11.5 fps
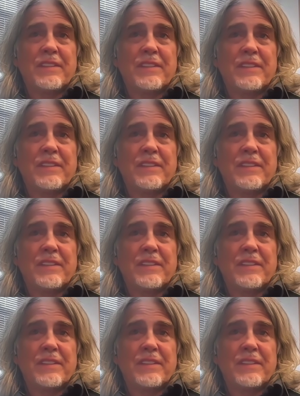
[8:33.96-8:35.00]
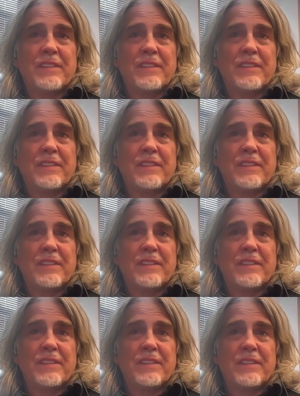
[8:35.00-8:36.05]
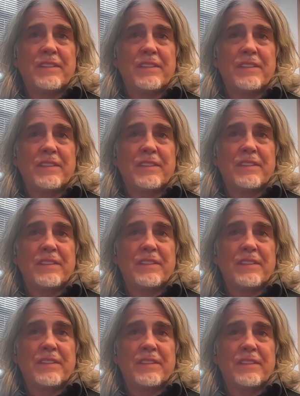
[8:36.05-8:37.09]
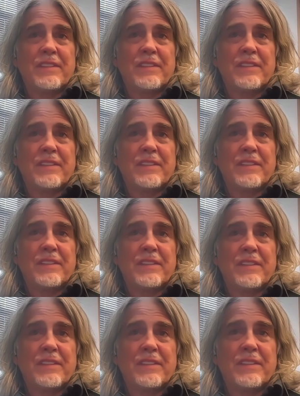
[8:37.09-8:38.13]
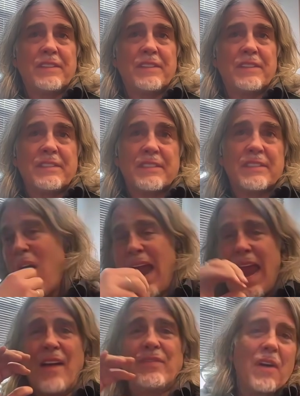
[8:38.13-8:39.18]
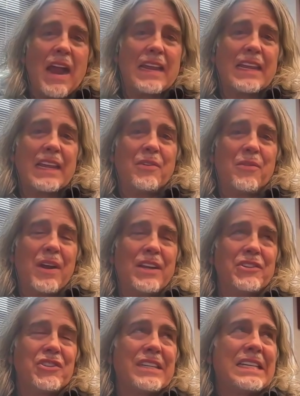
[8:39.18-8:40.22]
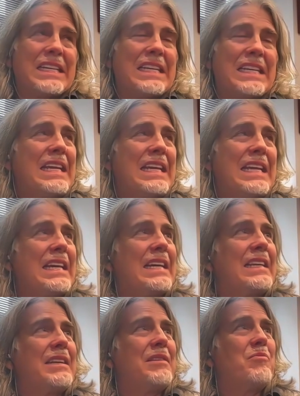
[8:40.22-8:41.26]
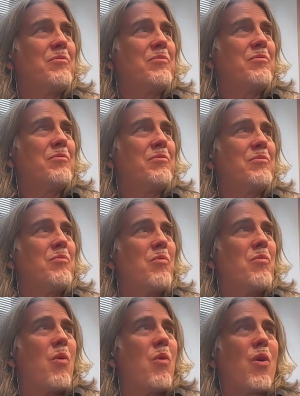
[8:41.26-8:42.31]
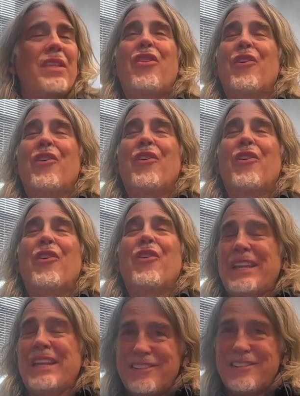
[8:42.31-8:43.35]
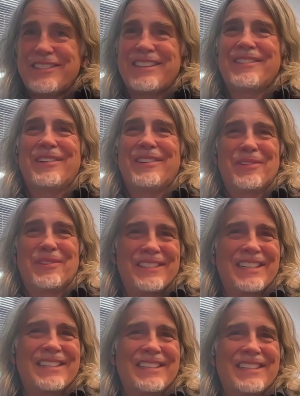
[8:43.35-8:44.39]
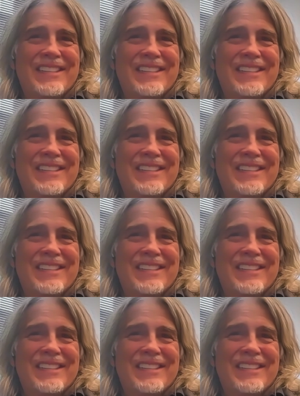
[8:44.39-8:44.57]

And the answer is yes and no, right? So I haven't solved a Dirac equation in more than 30 years when I was doing physics, right?